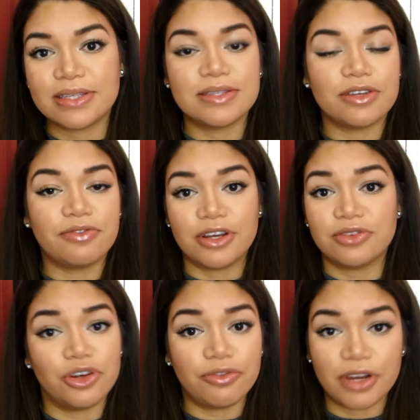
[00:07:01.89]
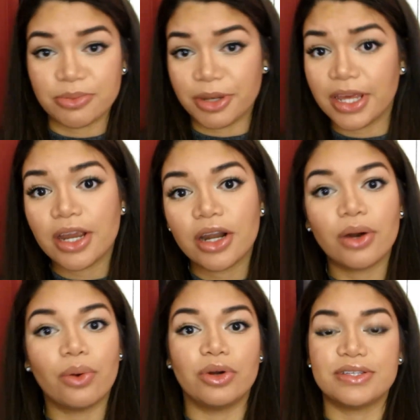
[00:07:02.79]
since your freshman
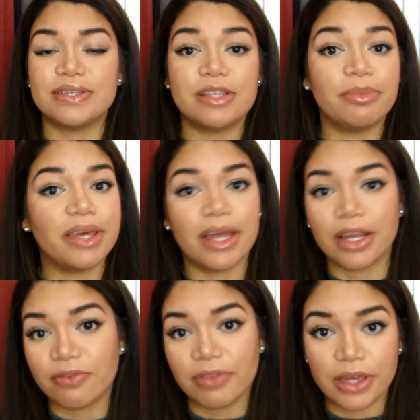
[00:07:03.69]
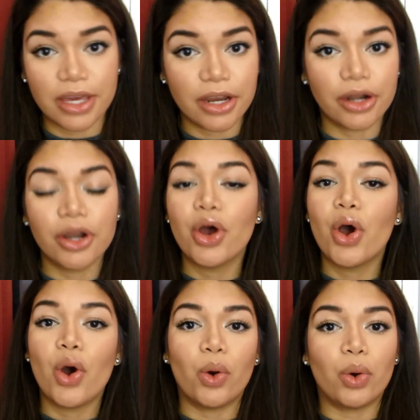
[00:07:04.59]
year or since the beginning of the year,
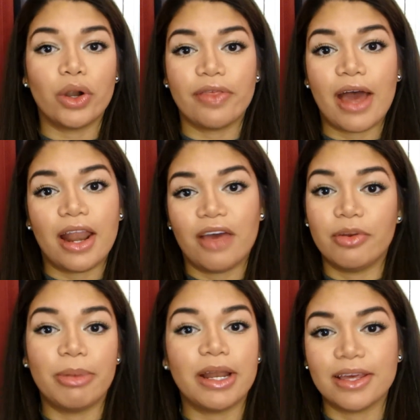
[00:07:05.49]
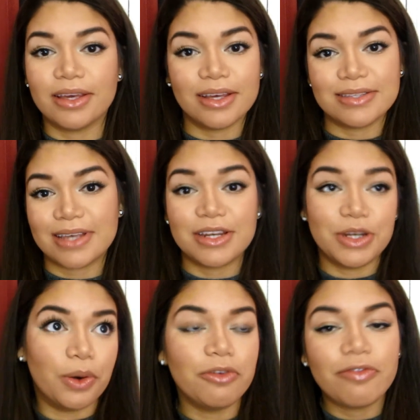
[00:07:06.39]
or that it's like a
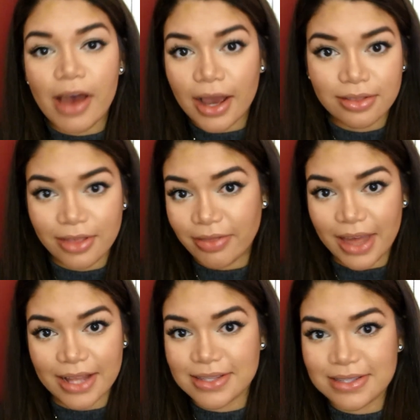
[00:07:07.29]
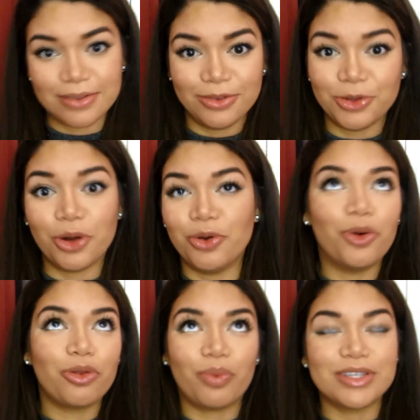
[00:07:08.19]
known fact that that's,
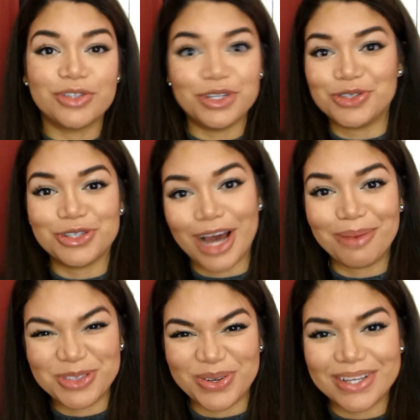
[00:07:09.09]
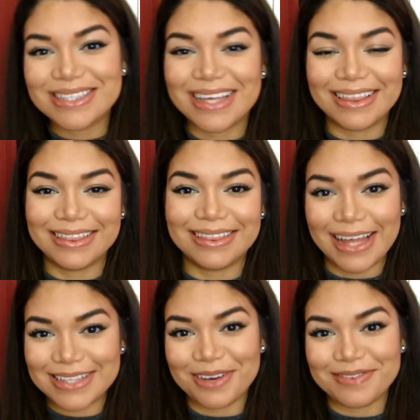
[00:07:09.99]
Northwestern is your top choice. And
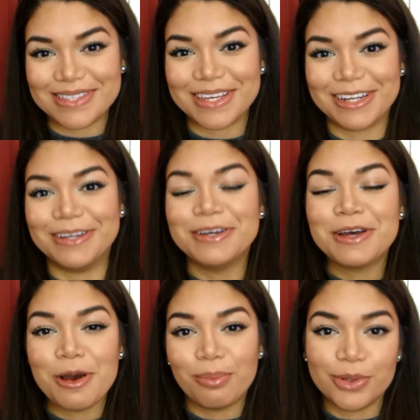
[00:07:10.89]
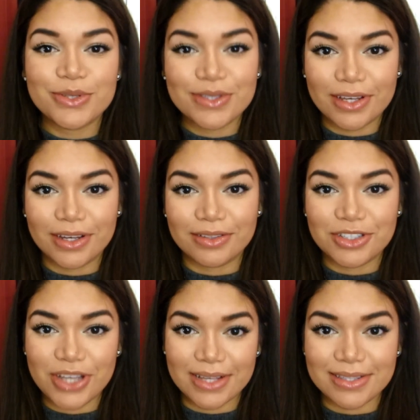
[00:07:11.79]
that's obviously going to boost the
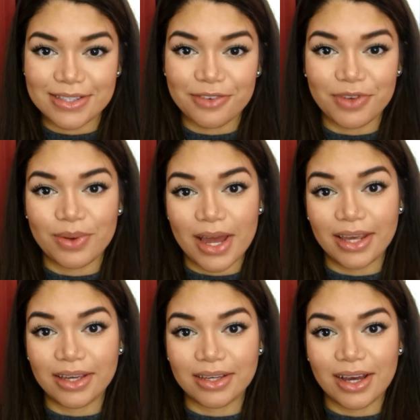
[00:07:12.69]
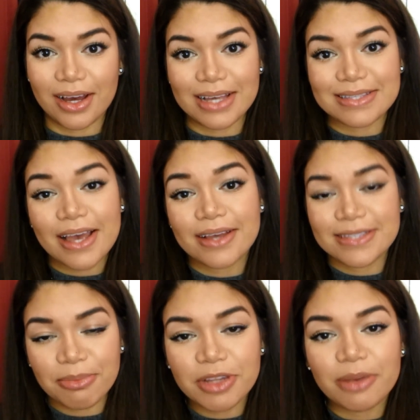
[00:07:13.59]
chances of you getting
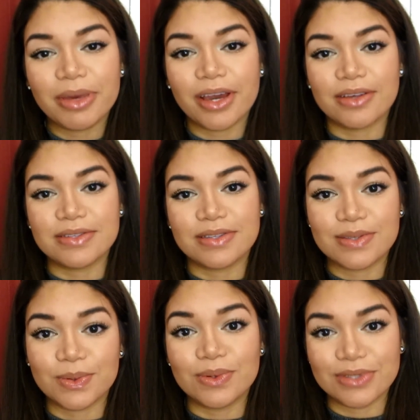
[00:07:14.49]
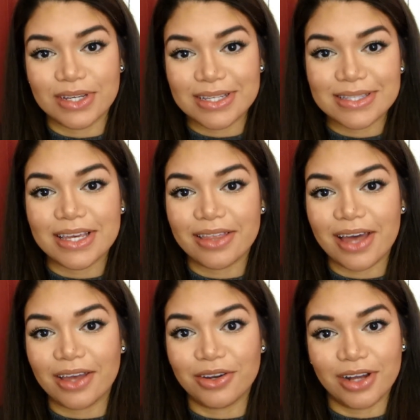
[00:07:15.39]
accepted, because the school is going to see
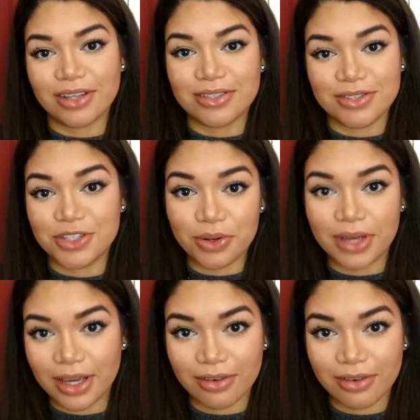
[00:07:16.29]
that you're not just joking